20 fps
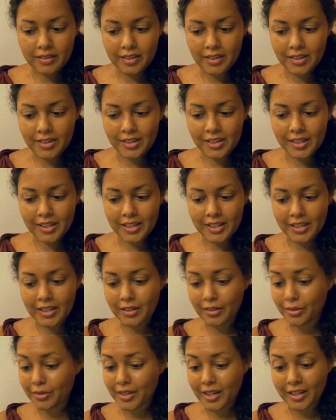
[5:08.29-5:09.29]
See how they
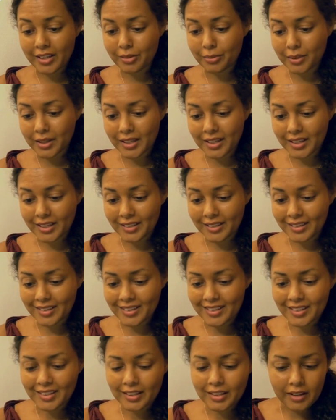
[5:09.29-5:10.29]
don't tell us what it
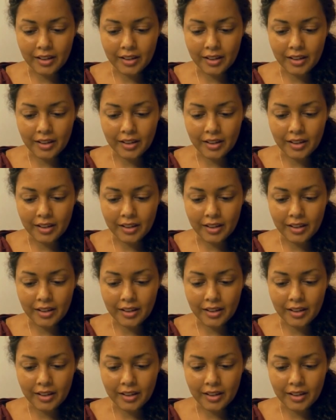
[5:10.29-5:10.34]
is?